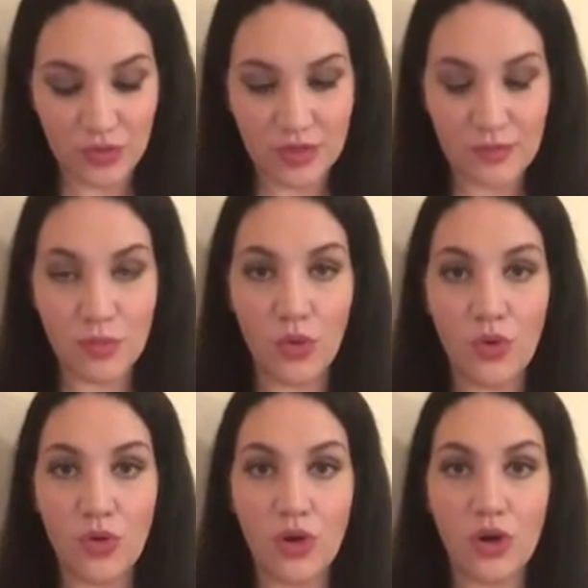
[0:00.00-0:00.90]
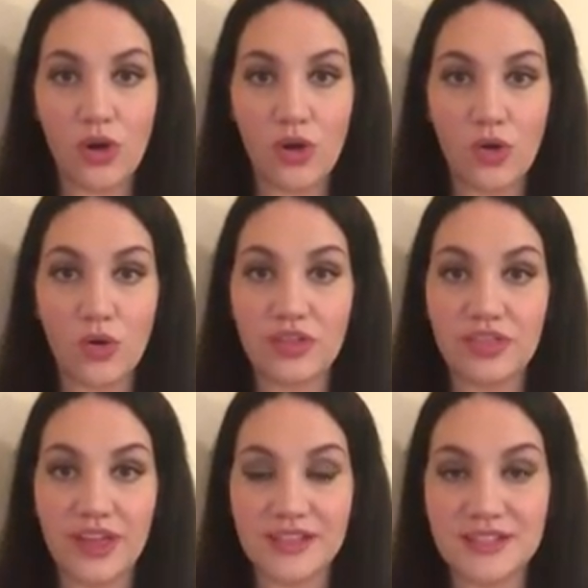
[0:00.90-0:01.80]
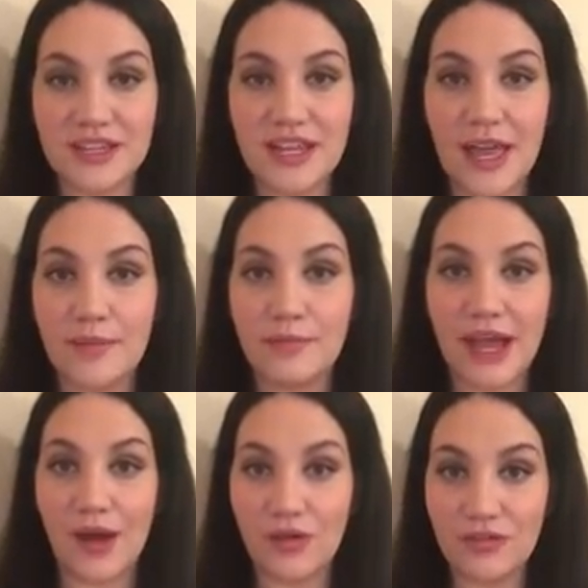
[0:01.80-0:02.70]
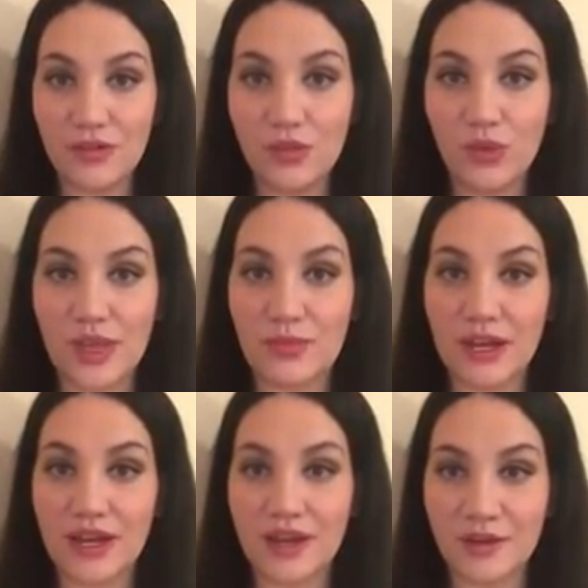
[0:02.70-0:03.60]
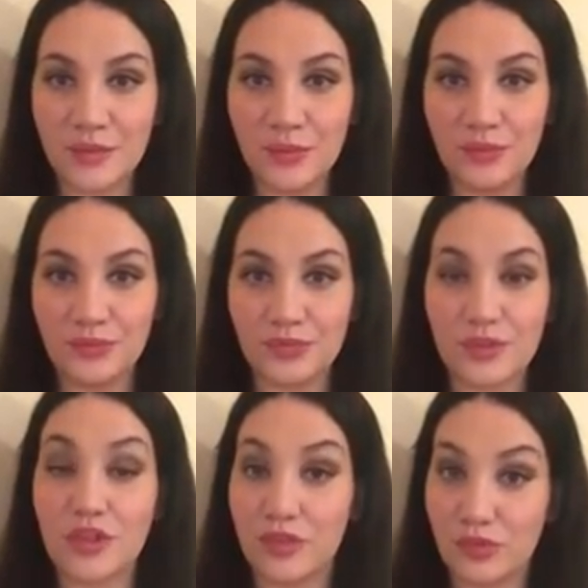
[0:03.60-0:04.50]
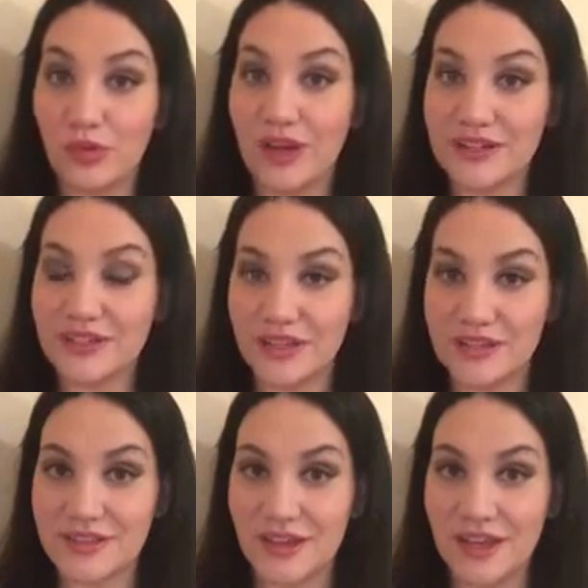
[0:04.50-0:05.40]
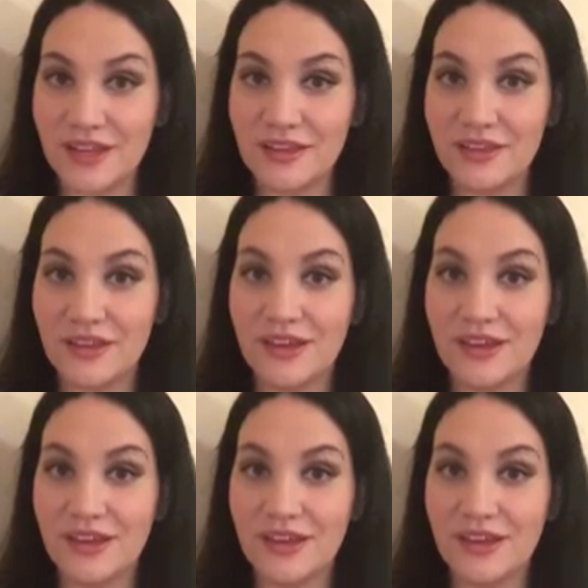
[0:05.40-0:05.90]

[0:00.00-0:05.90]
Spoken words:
the more authentic and powerful we become through our sun sign,